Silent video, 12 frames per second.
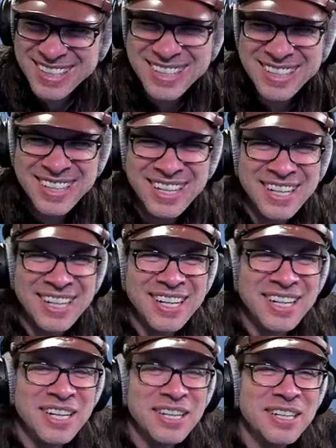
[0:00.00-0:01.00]

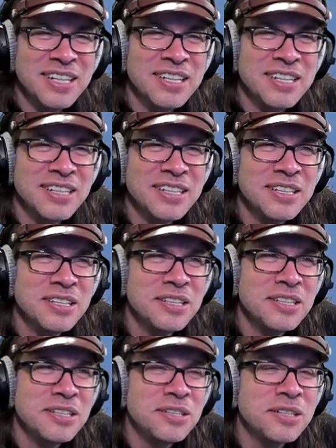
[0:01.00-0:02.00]
easy.
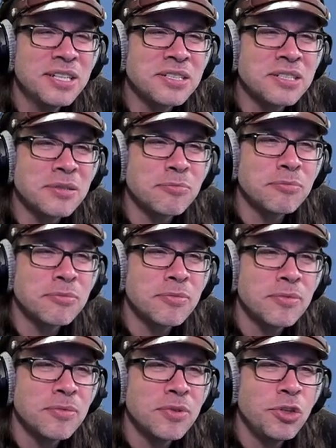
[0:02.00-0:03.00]
You get some,
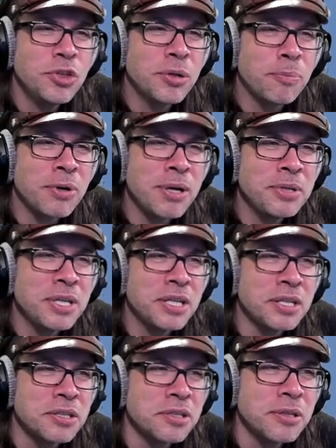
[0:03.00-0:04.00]
you could probably get
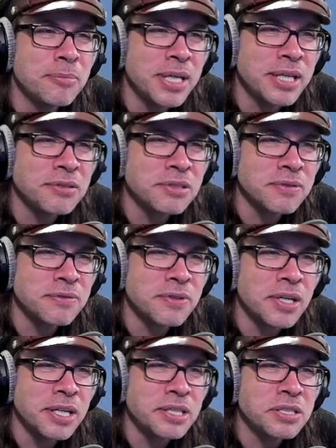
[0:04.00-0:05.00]
a good amount of
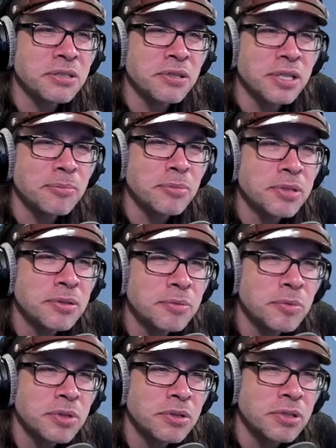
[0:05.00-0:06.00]
ice cream
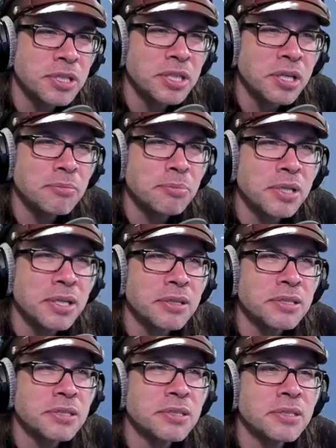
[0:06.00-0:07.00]
with 38
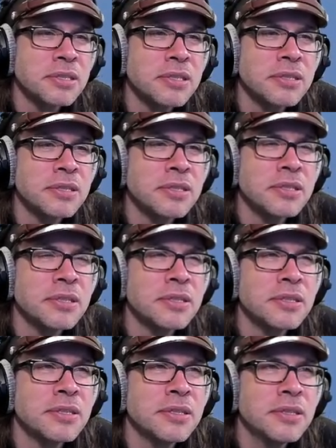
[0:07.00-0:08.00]
bucks.
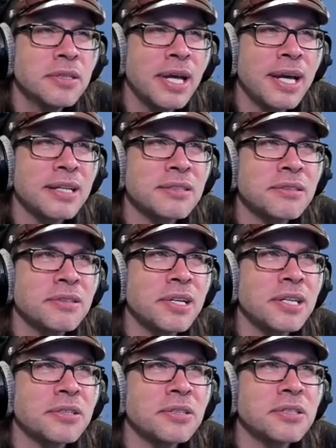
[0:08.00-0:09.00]
Hacked
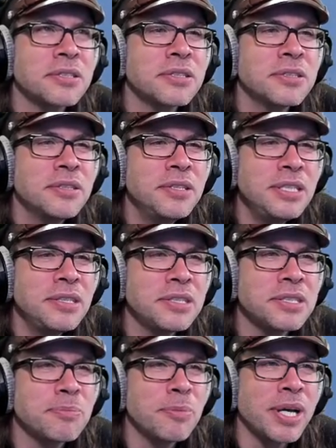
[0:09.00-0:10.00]
dollars. Look at
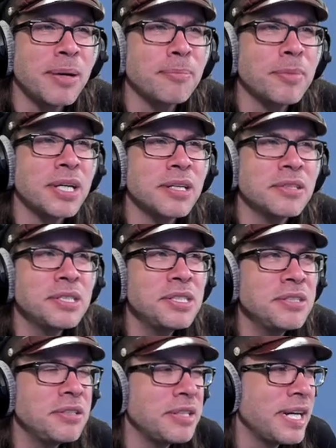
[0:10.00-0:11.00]
this map, man. This
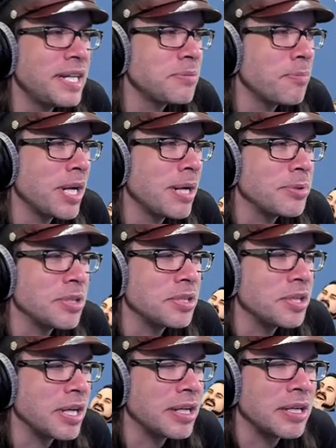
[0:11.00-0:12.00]
is the last map of the
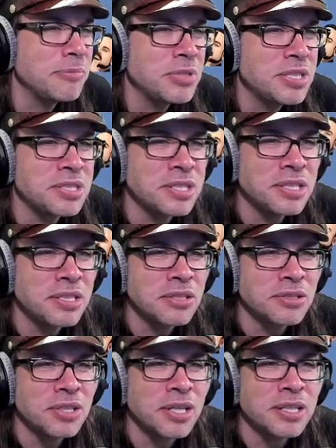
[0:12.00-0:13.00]
night. I'm just sitting
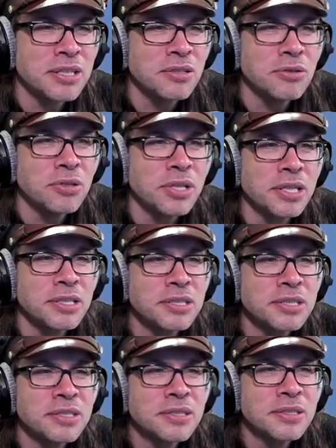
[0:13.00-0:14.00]
here talking to you guys.
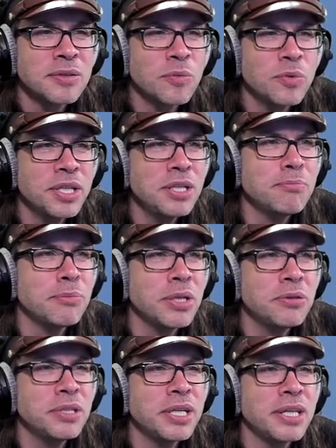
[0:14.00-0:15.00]
We're getting
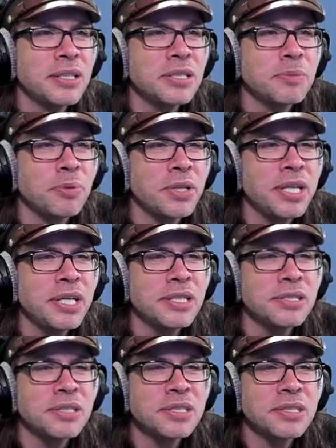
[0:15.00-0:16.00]
boned out of these
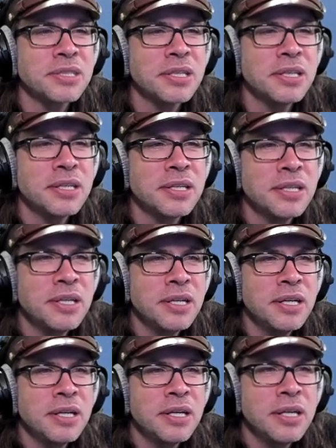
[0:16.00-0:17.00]
planes.
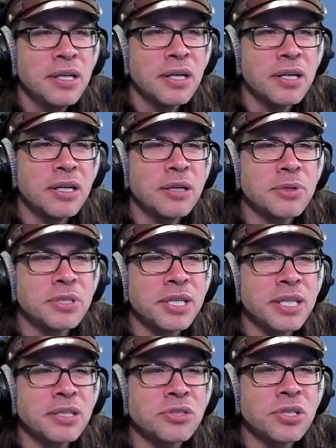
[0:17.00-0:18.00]
Oh, we're
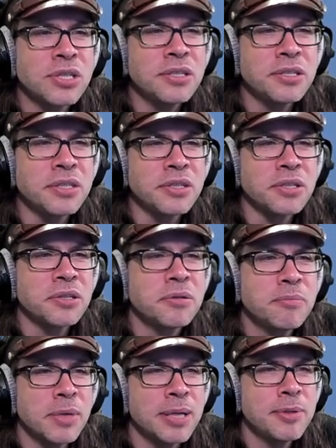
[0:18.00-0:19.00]
taking Charlie, though.
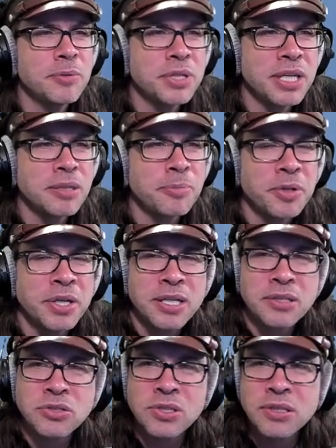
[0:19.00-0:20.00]
Maybe we'll get the plane
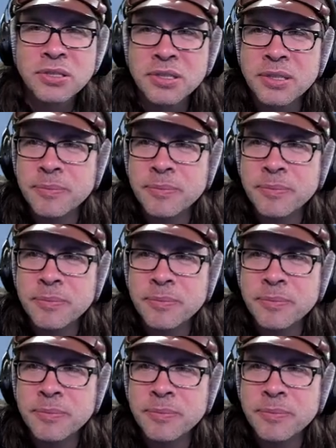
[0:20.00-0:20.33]
at Charlie.